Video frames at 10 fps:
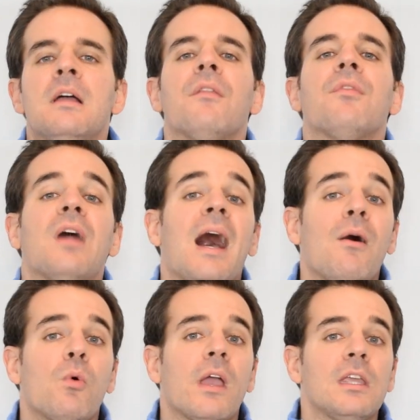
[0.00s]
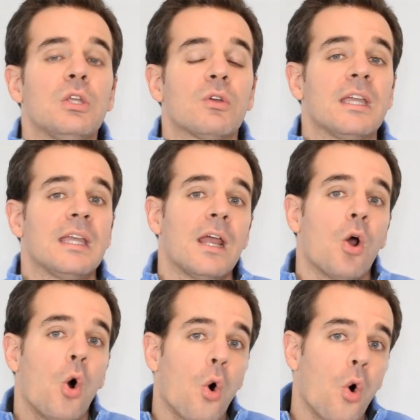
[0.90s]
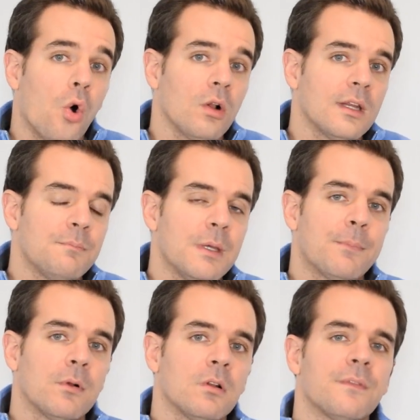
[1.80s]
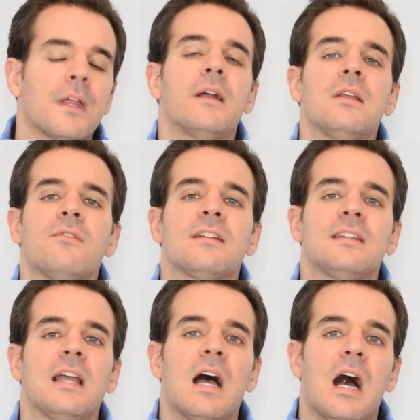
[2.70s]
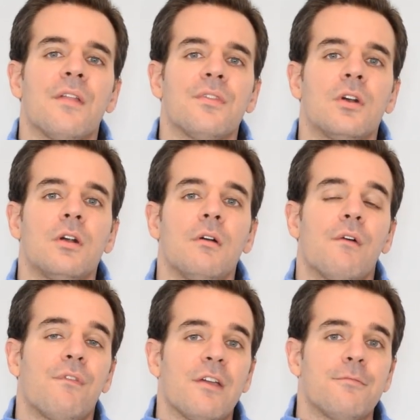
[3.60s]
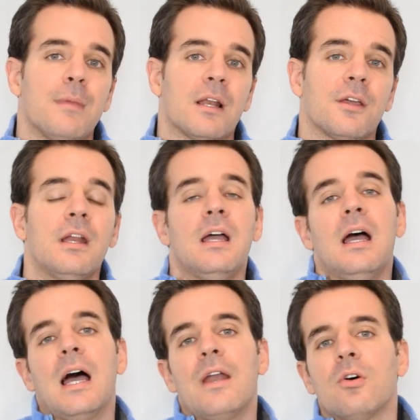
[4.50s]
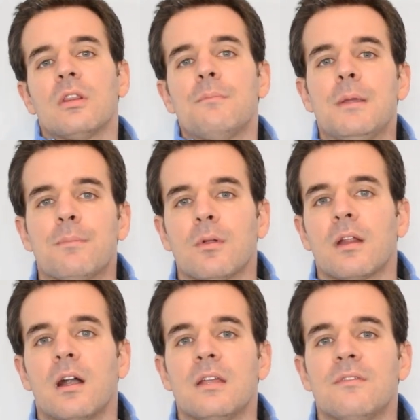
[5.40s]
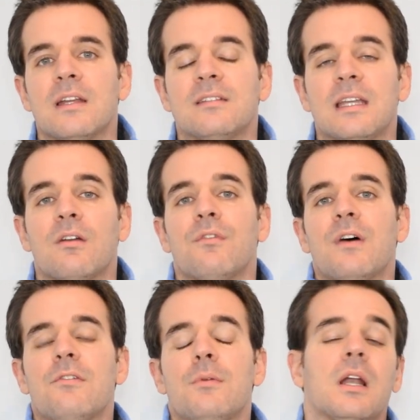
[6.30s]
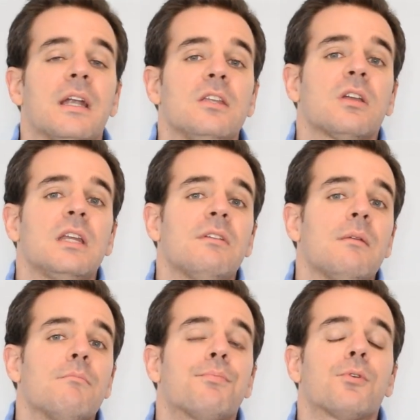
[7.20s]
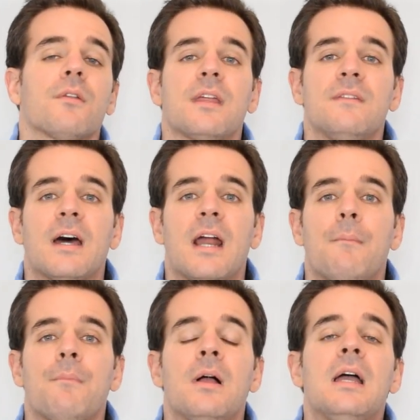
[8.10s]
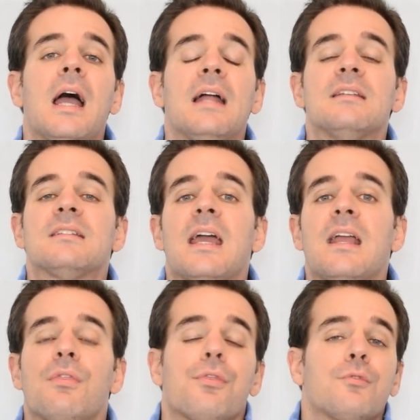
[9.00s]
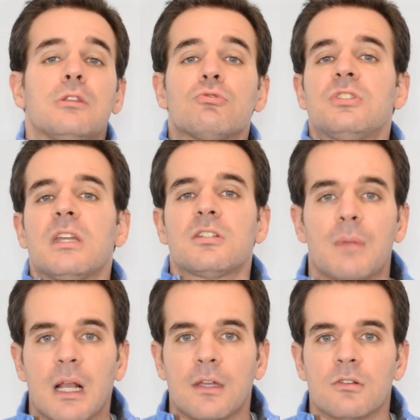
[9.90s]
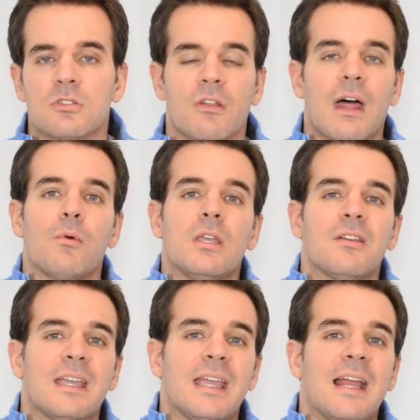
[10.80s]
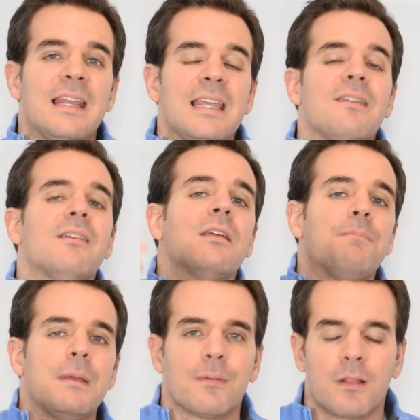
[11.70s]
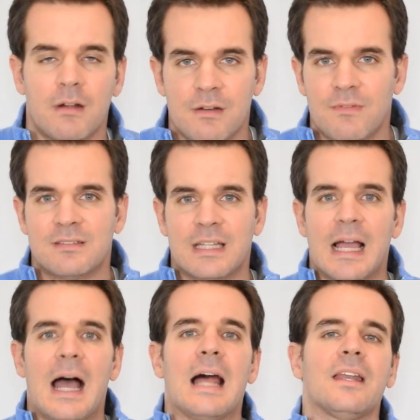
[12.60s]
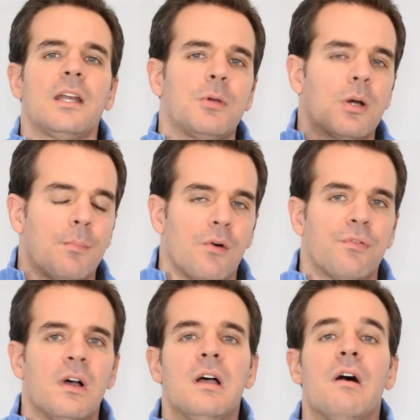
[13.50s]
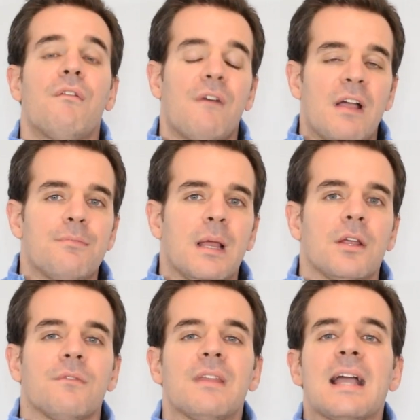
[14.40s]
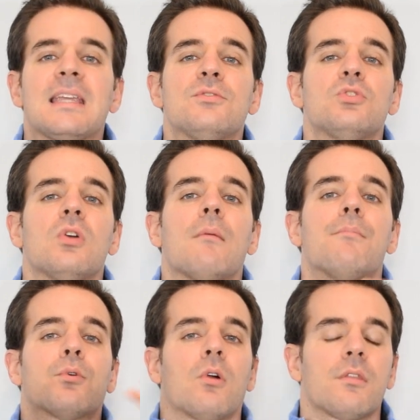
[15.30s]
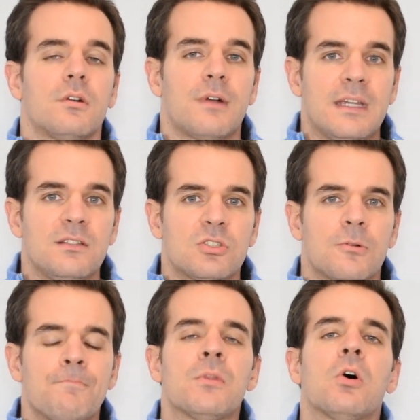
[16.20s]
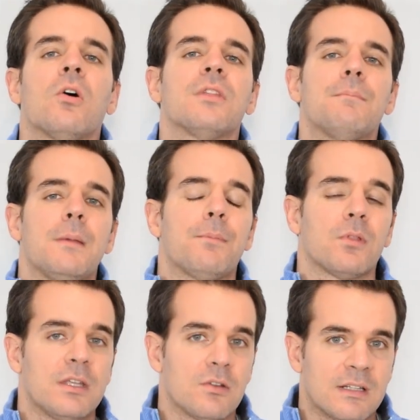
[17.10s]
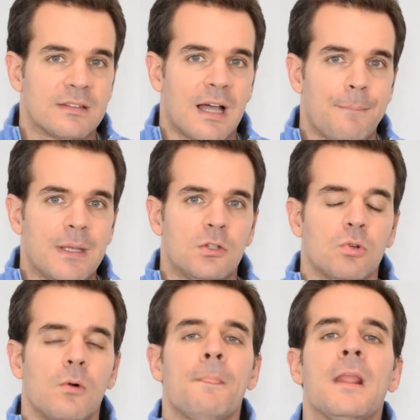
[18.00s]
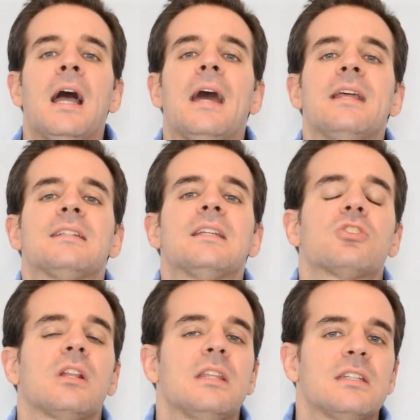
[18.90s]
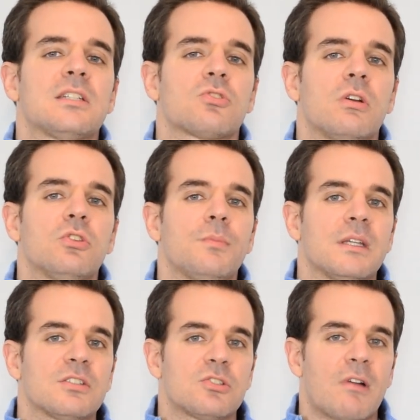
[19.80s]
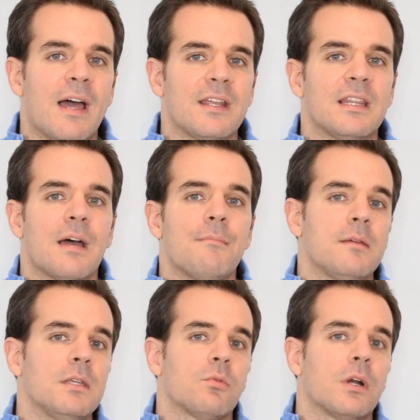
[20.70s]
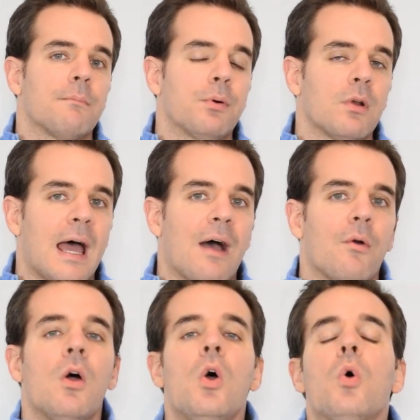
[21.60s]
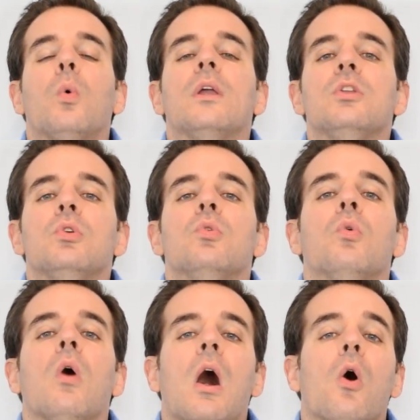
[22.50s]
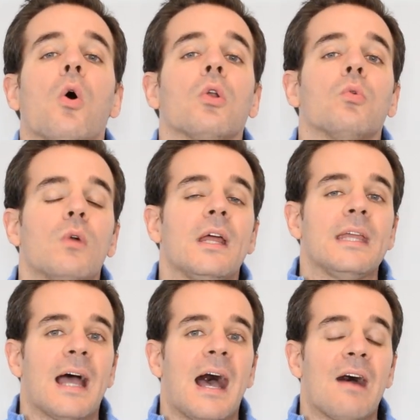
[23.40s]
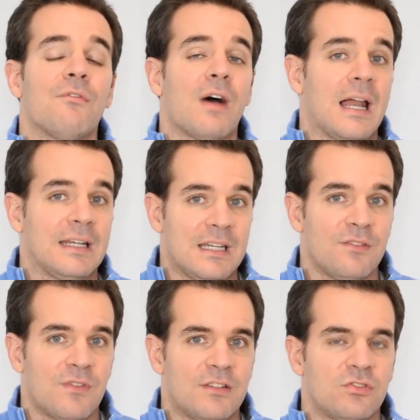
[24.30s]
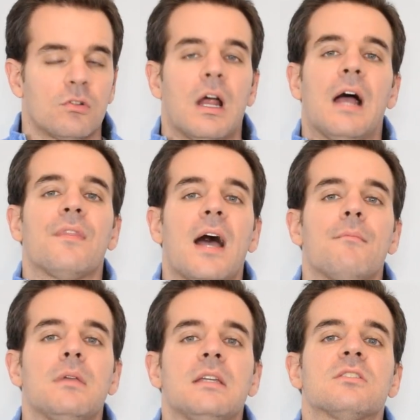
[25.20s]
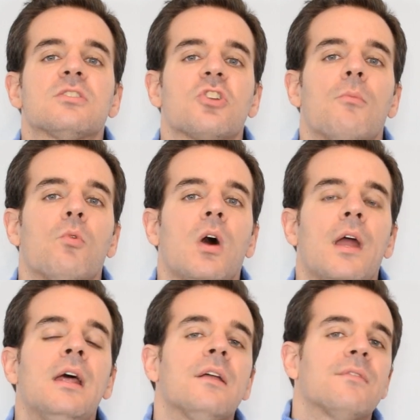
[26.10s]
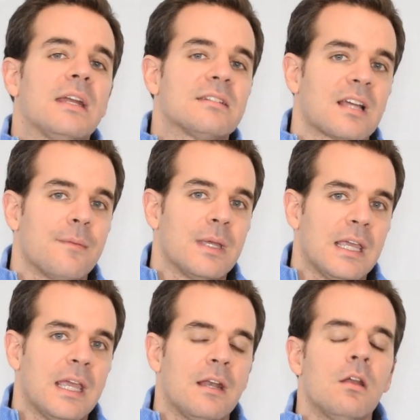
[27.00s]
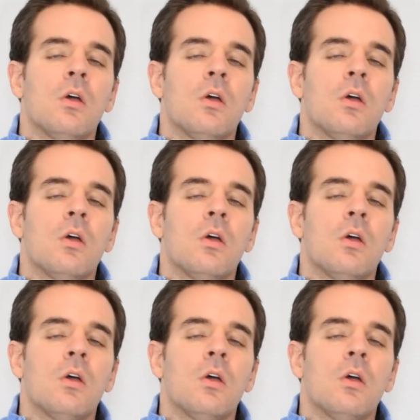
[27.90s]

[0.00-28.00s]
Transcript: That way you can get all the people that are investing under 5 million and all the people that are investing 5 million. And you can even broaden that up and say 3 to 6 million. So that way you can get even the people that are investing a little bit above 5 million. That gives you a broader range of the people that you can tap into. And essentially this is going to be a strategy that maybe you want to pull out when you already have a lead investor. And that means someone that is coming in,